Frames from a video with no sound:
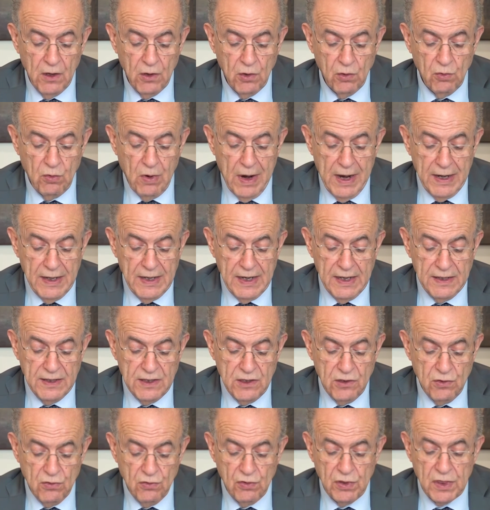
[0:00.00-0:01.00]
while a
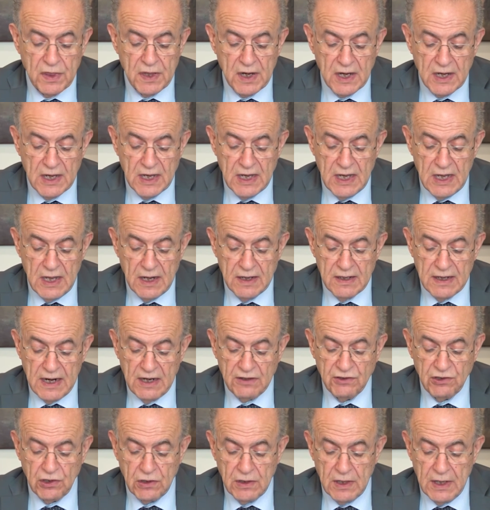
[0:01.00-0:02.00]
new 3-year
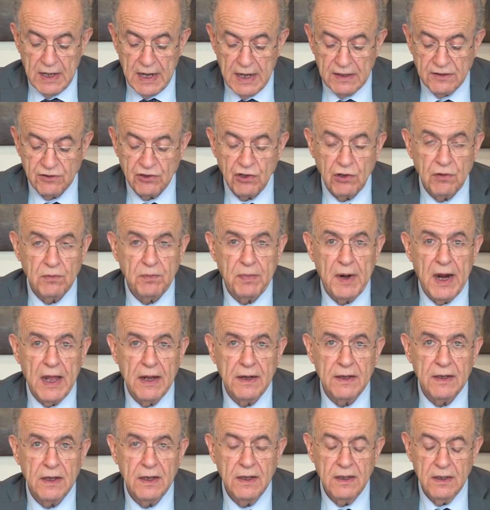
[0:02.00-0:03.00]
national action
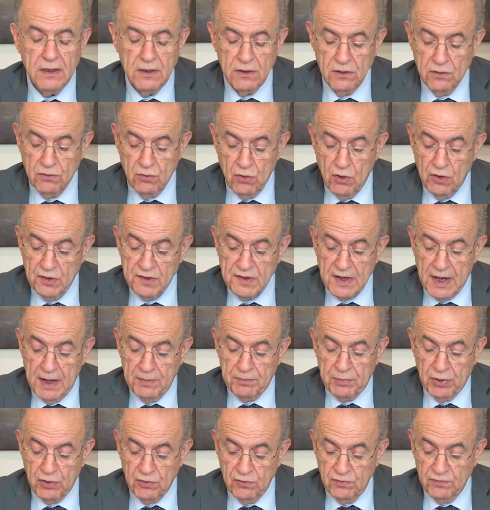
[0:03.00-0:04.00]
plan was
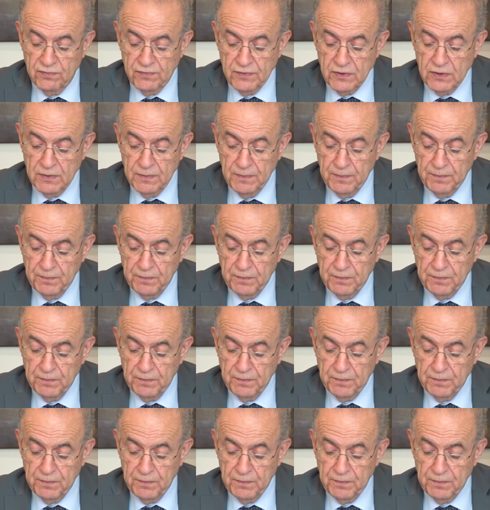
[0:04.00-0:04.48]
approved.